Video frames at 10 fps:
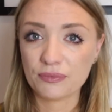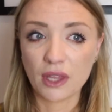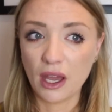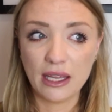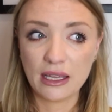
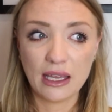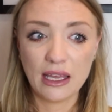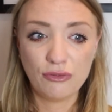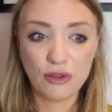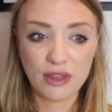Like,
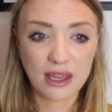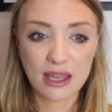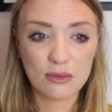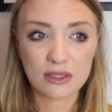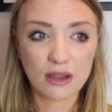if you think
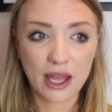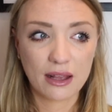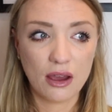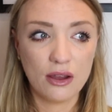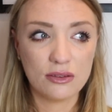he was
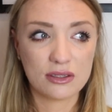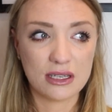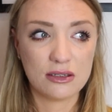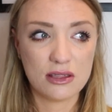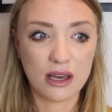diagnosed
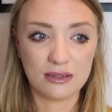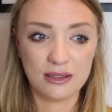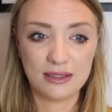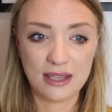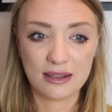in
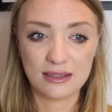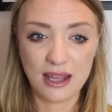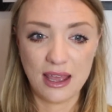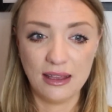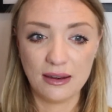
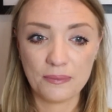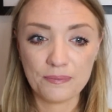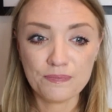2016,